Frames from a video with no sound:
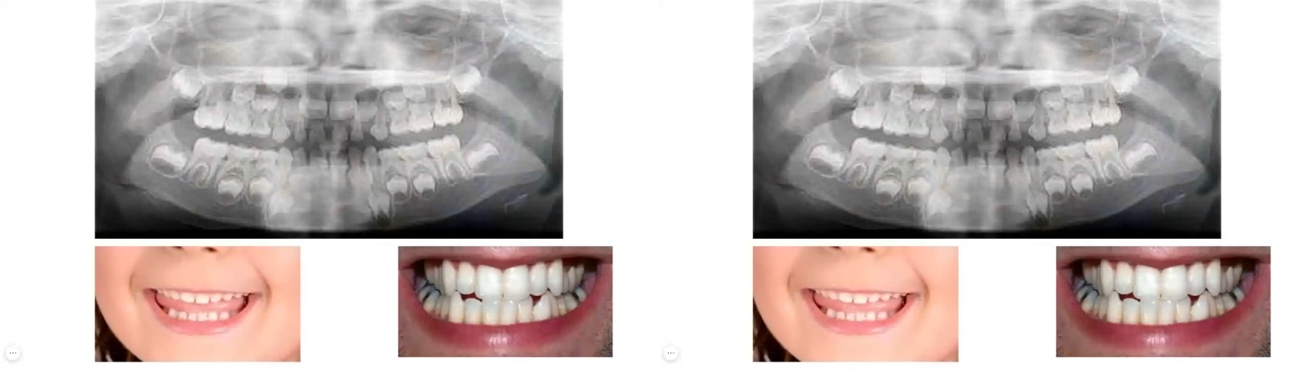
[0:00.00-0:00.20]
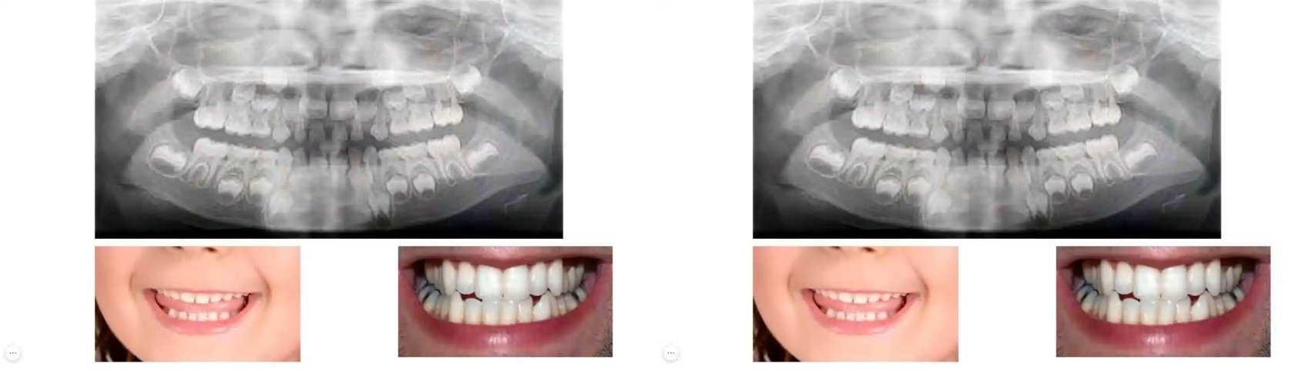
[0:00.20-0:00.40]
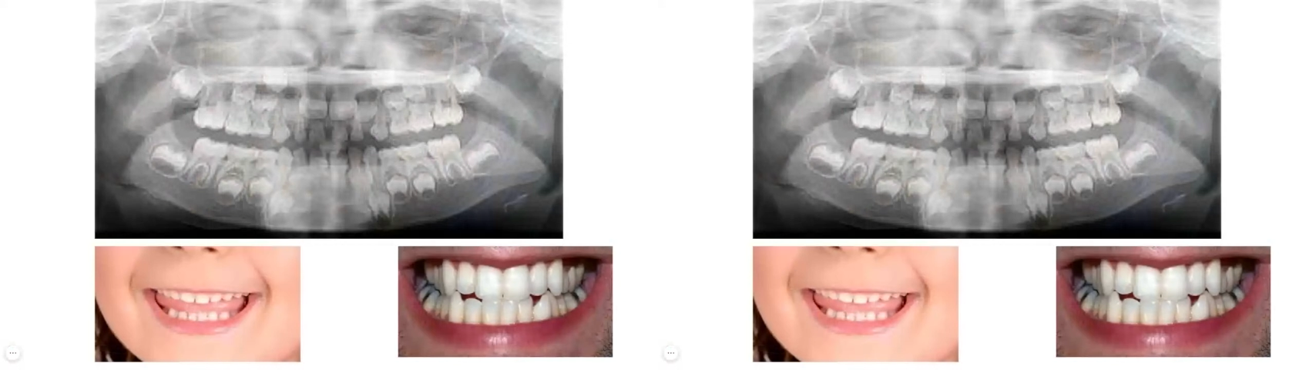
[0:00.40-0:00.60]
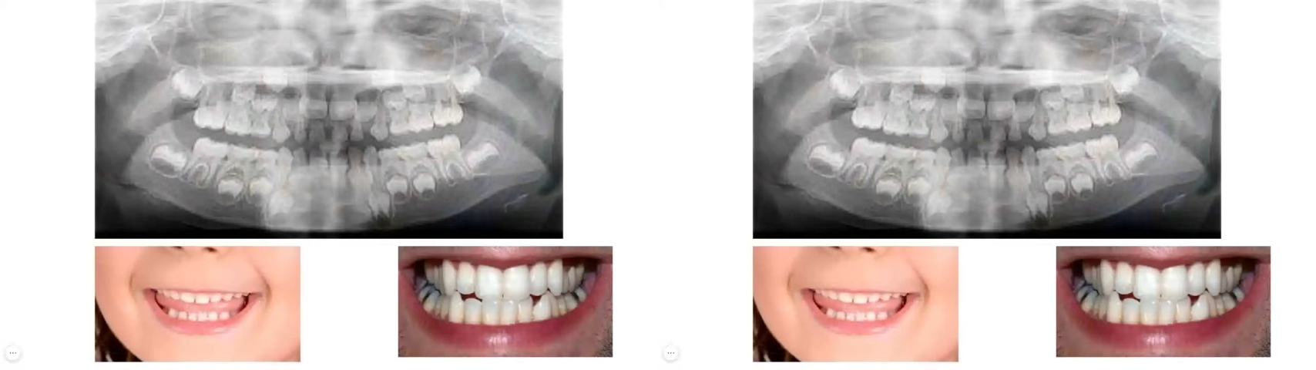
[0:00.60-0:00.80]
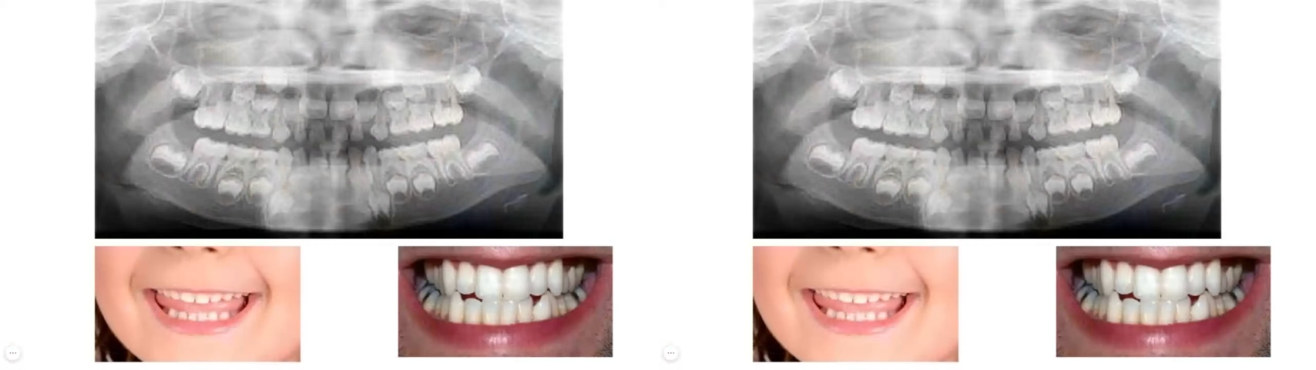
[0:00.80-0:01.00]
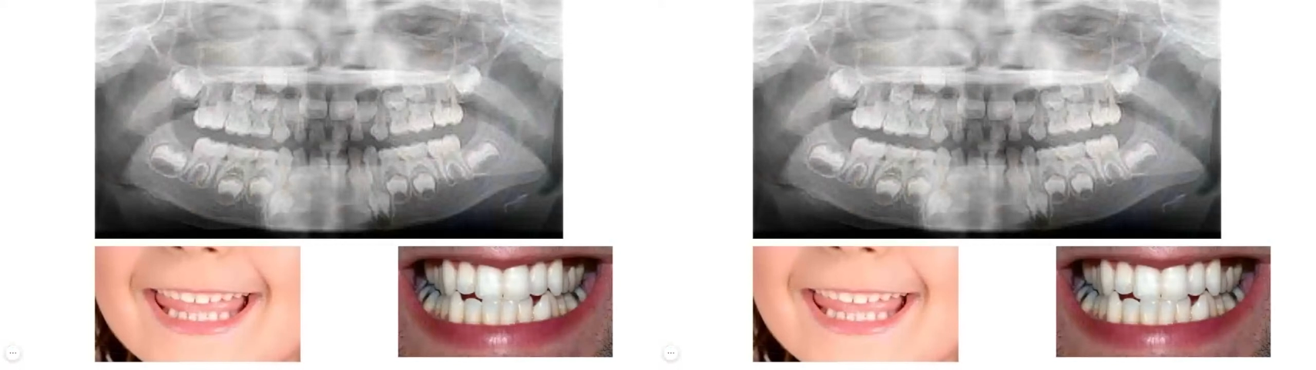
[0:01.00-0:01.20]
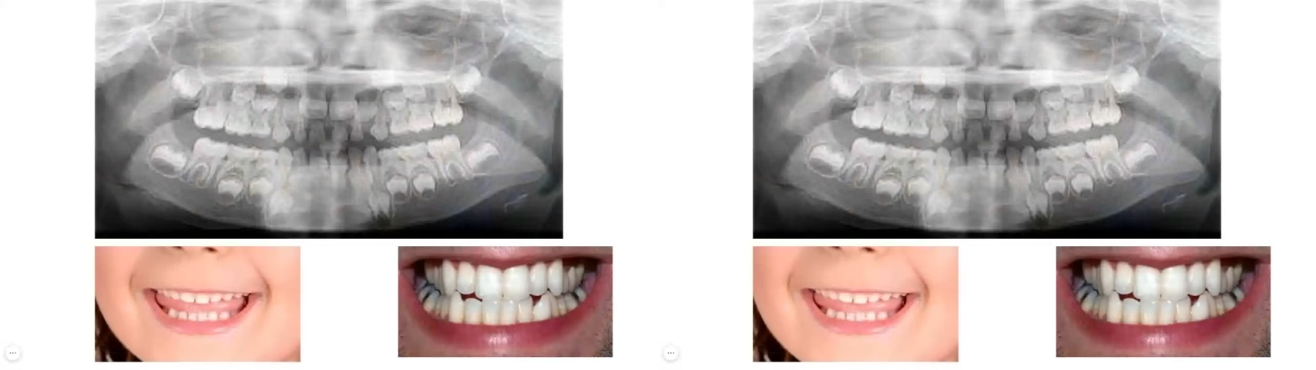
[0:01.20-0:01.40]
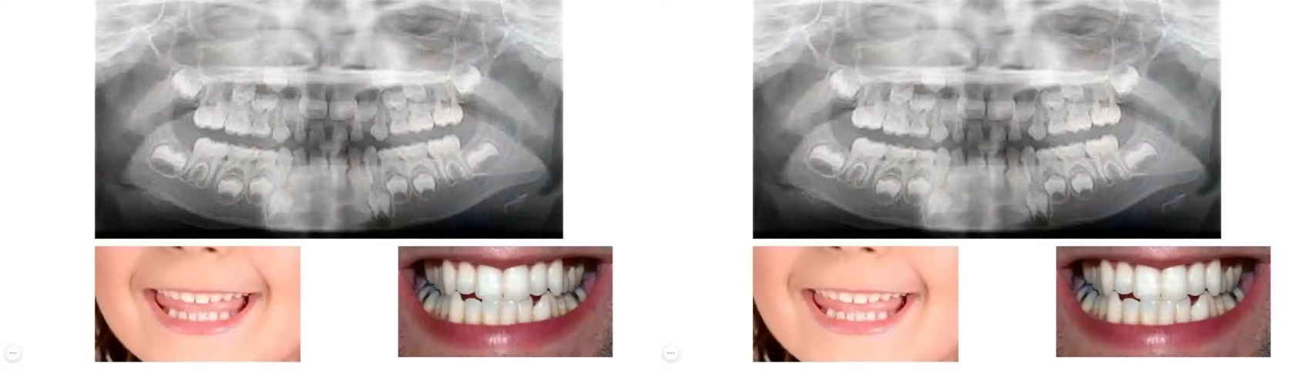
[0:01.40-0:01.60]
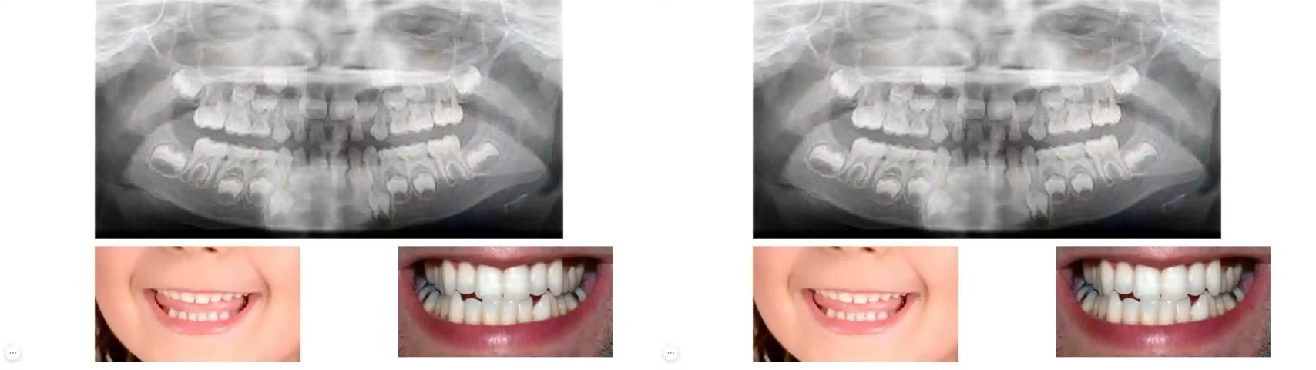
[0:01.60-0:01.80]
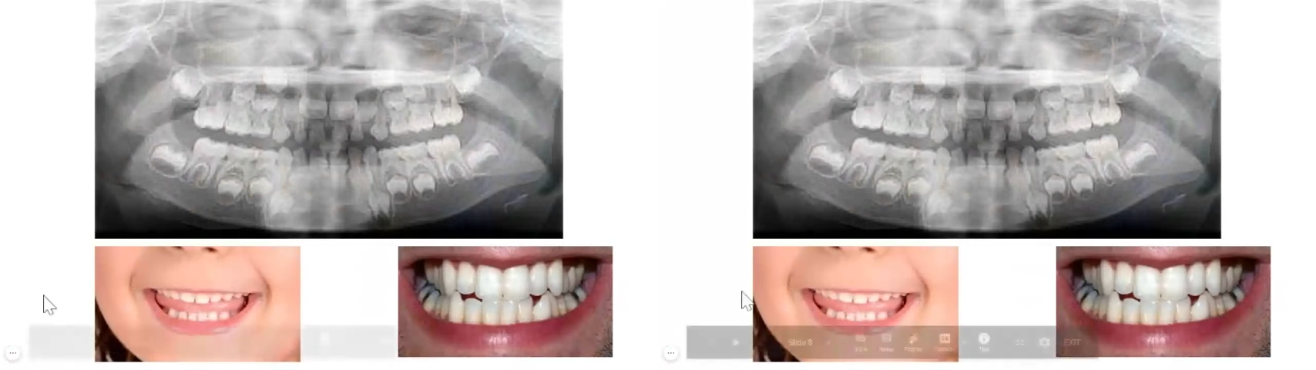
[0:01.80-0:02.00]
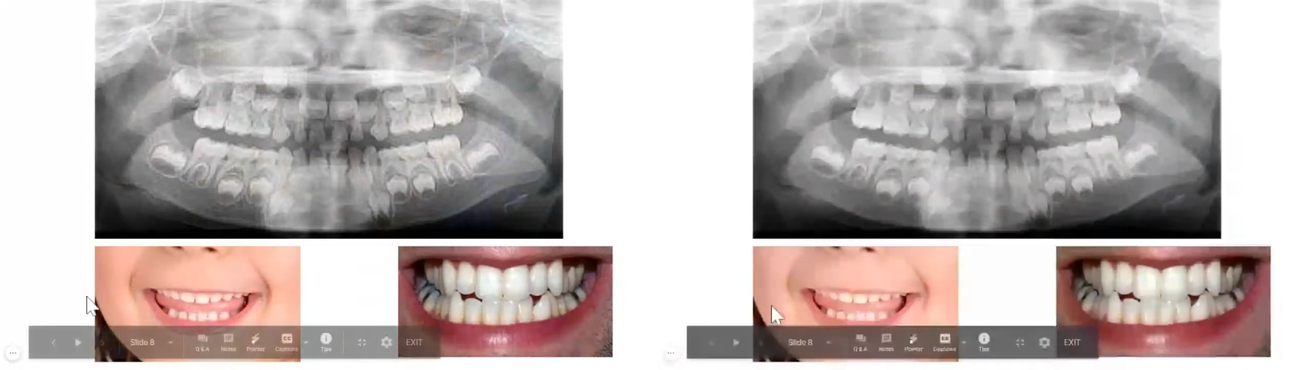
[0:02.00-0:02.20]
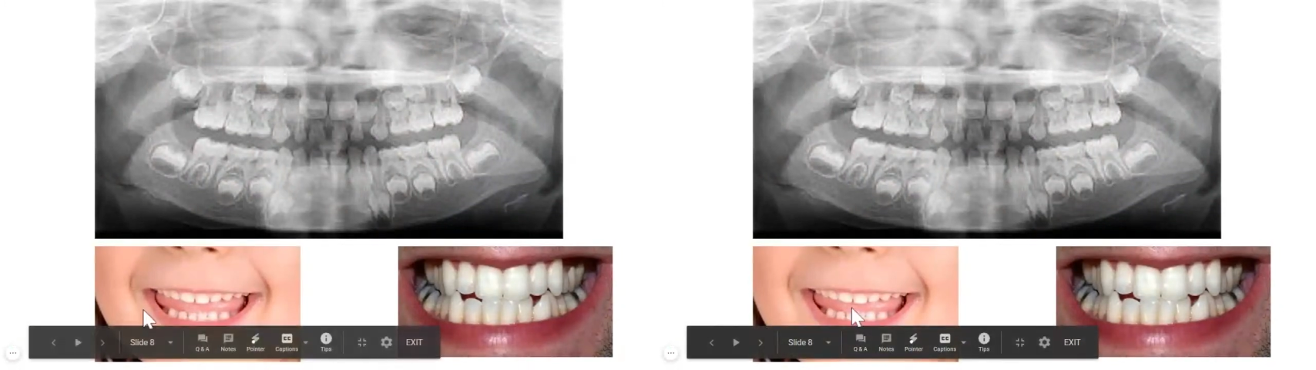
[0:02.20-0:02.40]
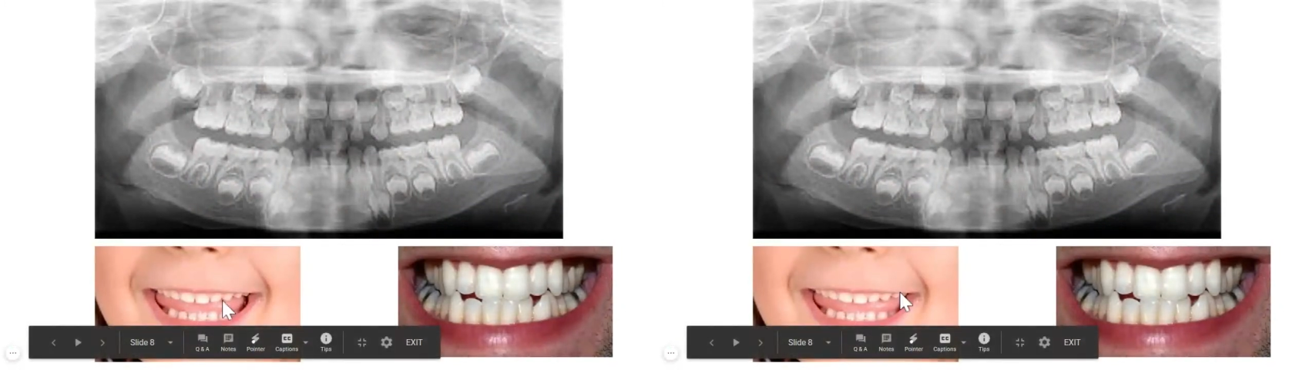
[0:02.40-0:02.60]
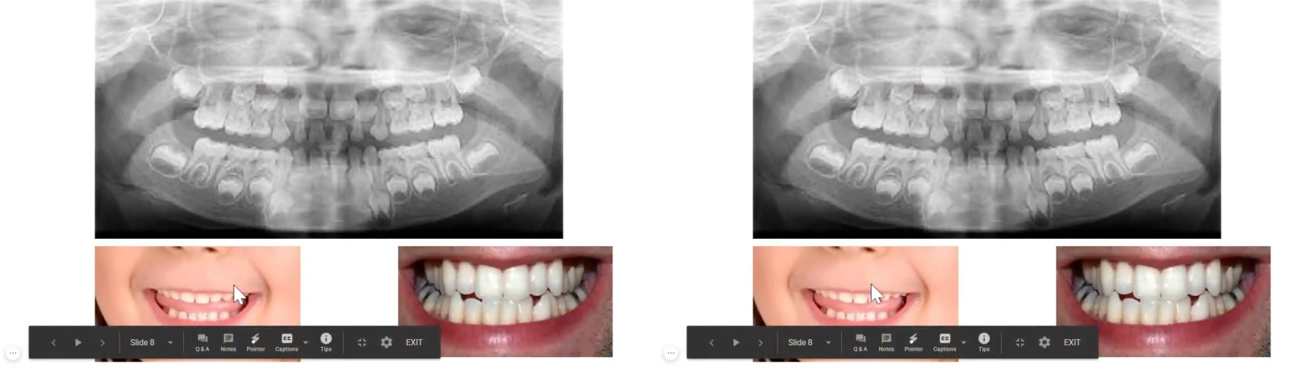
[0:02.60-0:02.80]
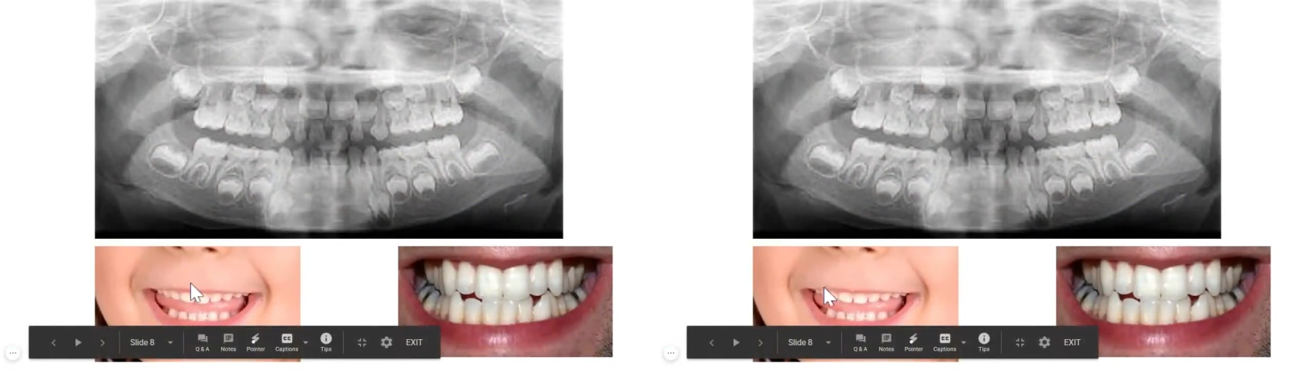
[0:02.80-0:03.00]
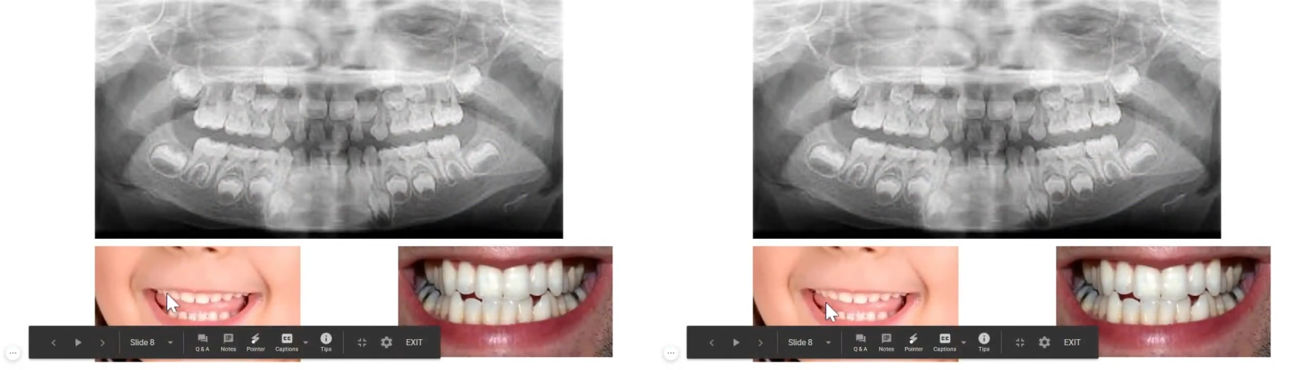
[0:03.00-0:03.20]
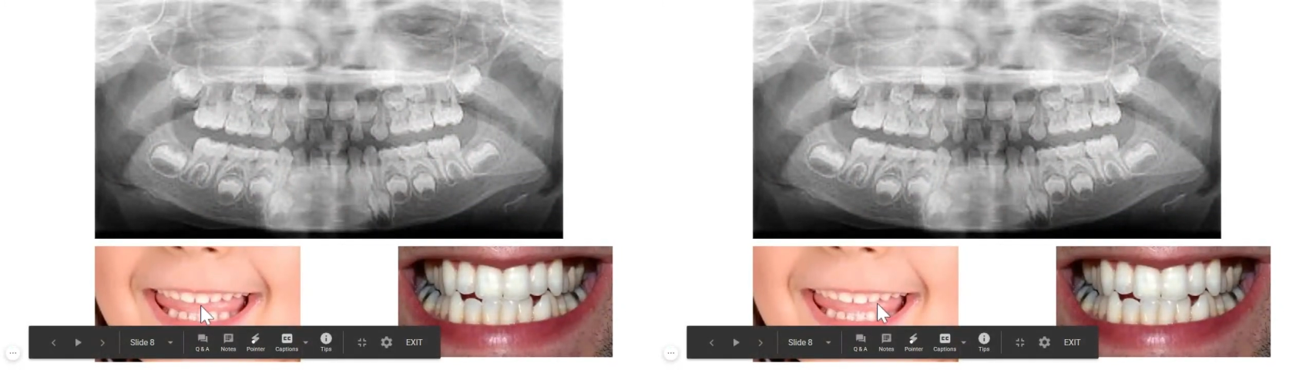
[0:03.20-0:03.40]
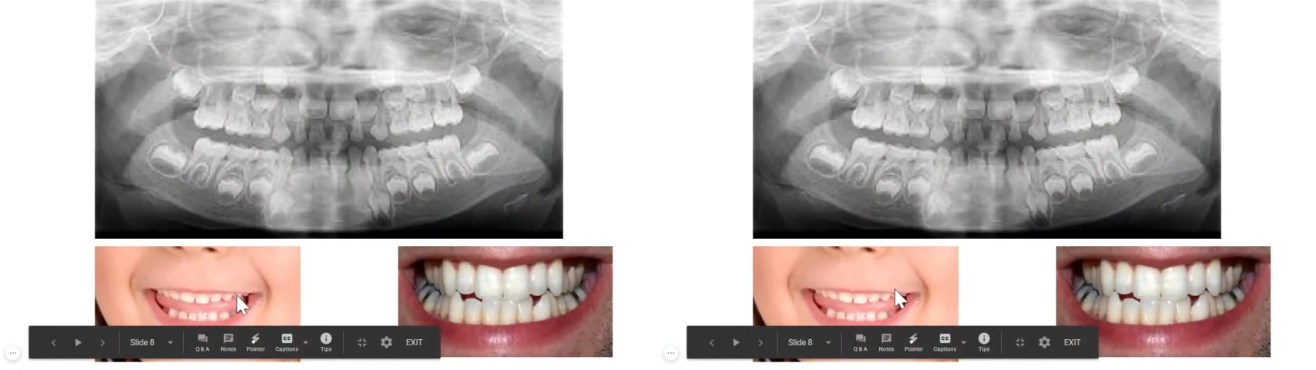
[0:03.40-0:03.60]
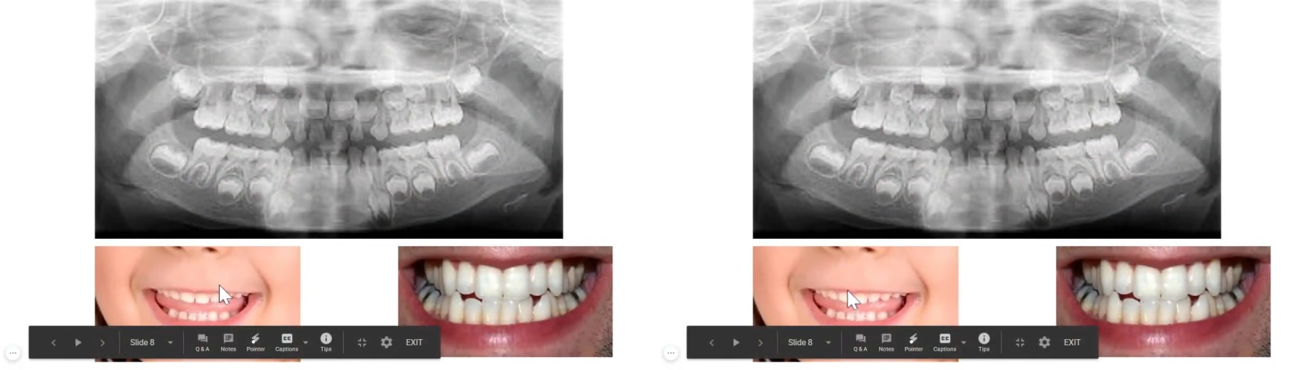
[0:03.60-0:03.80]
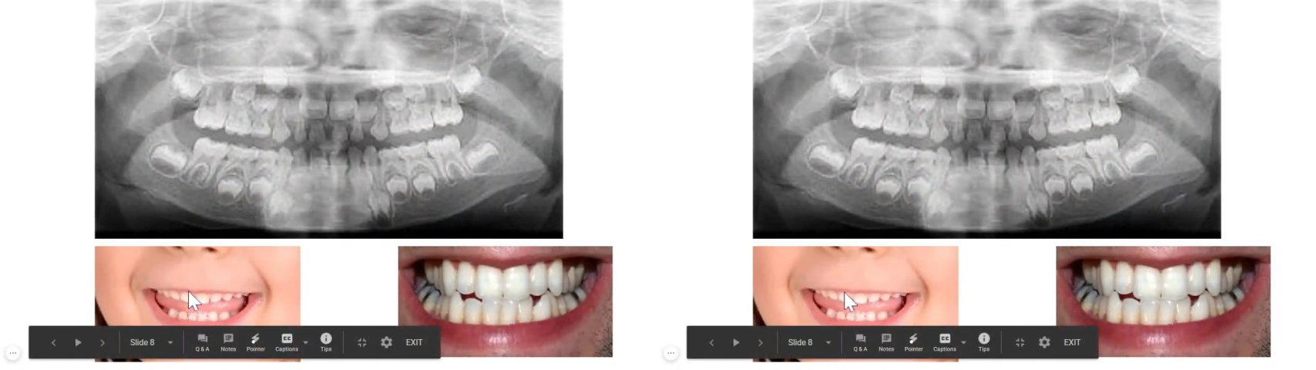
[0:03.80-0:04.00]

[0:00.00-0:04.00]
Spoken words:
[unreadable: no face in view]